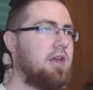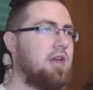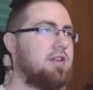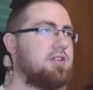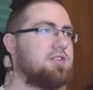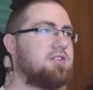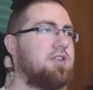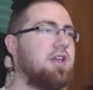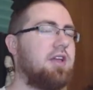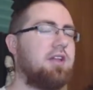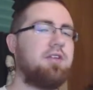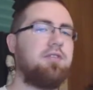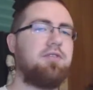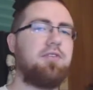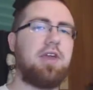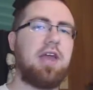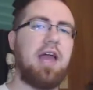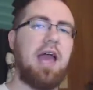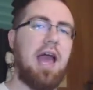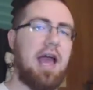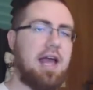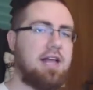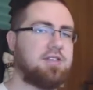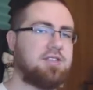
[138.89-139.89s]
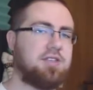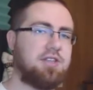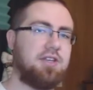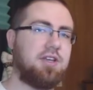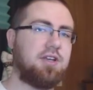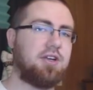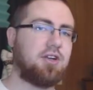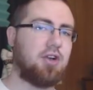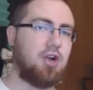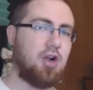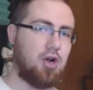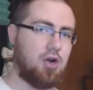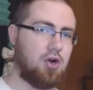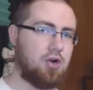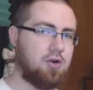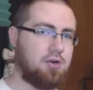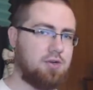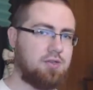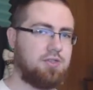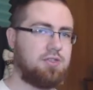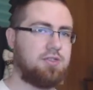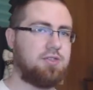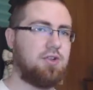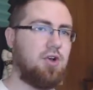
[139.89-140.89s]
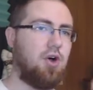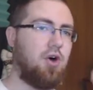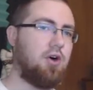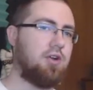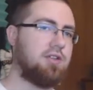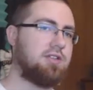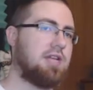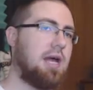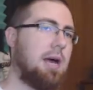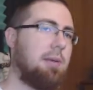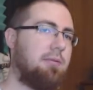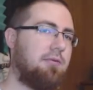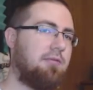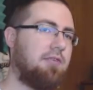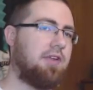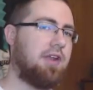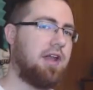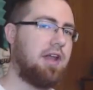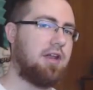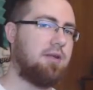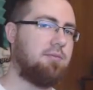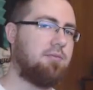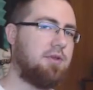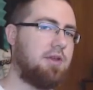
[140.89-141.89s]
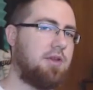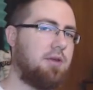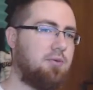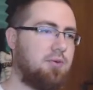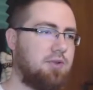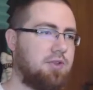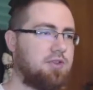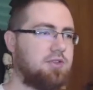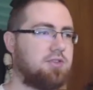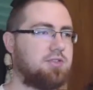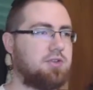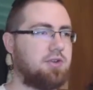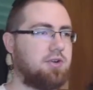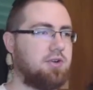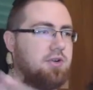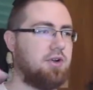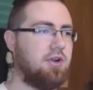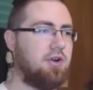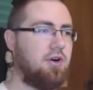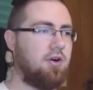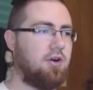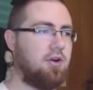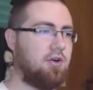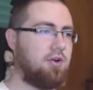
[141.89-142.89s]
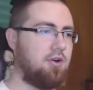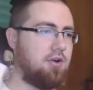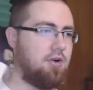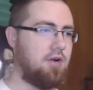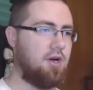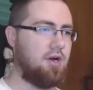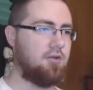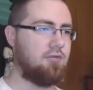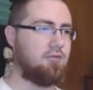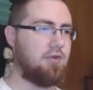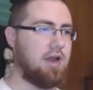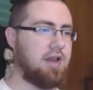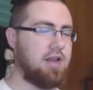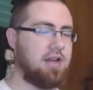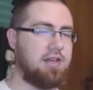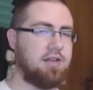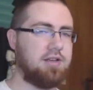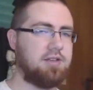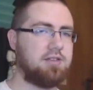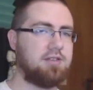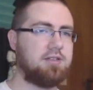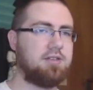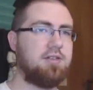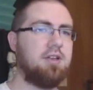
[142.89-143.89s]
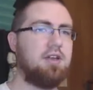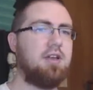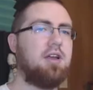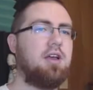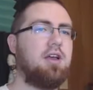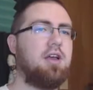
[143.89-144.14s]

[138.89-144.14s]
instead of casting a curse on top of an enemy with a certain radius,